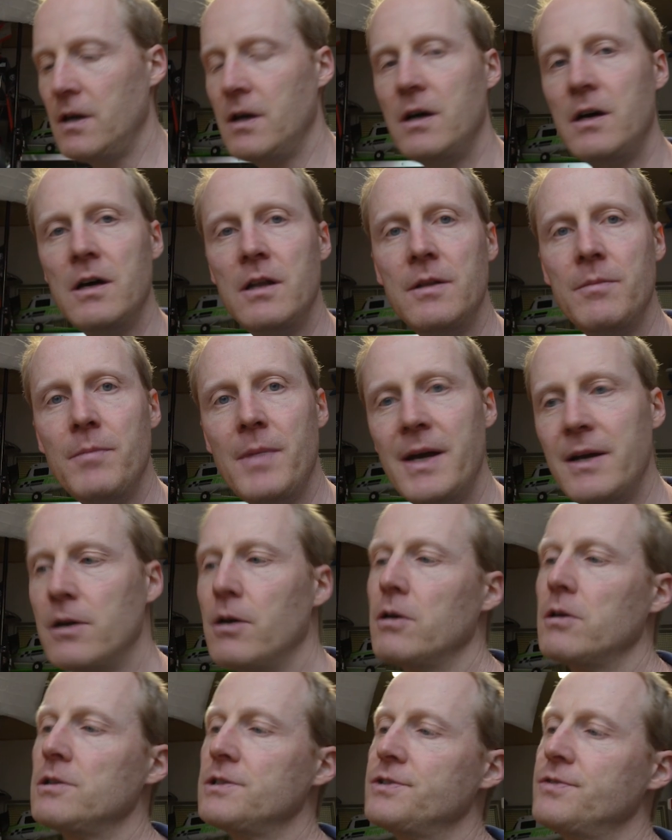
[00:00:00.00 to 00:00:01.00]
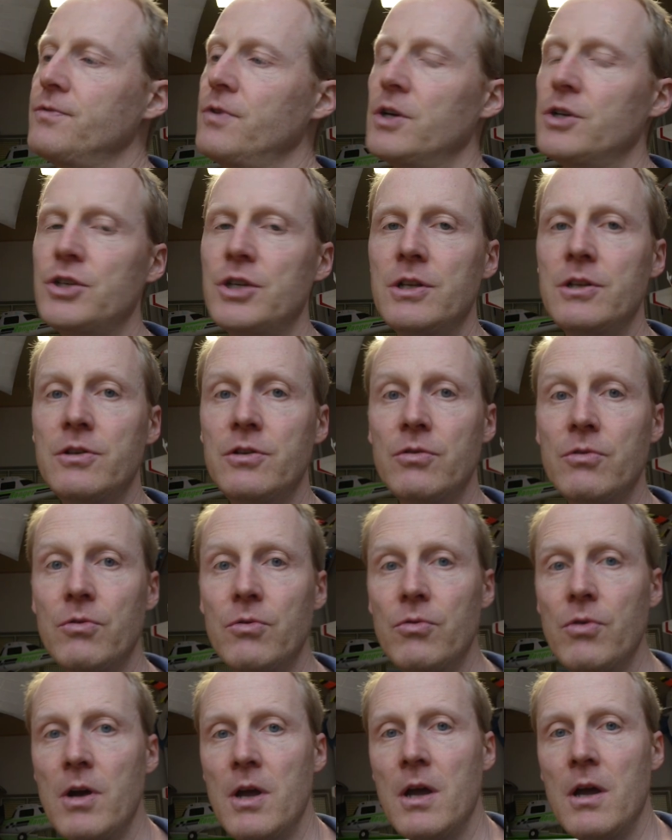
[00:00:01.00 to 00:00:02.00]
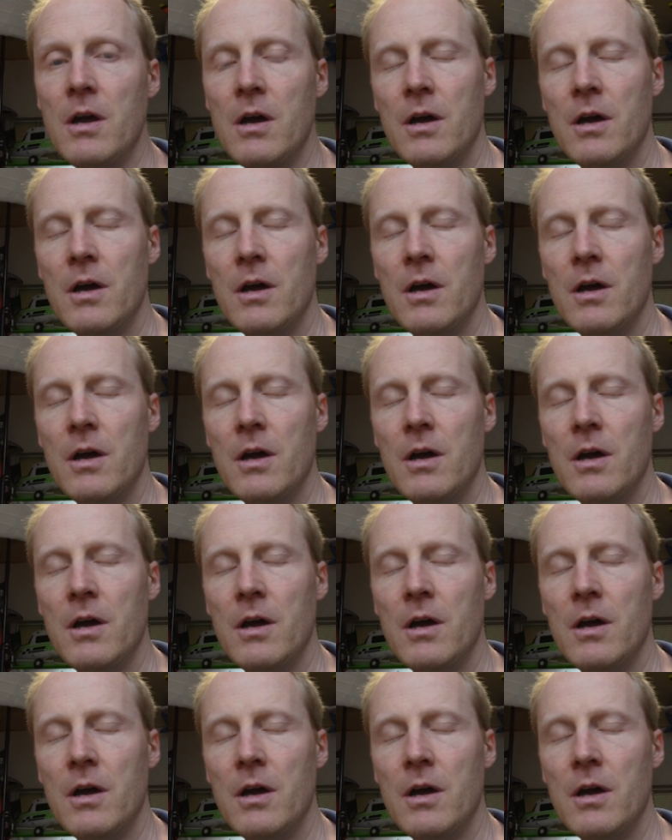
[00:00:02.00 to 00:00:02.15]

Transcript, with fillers: On my goggles version two,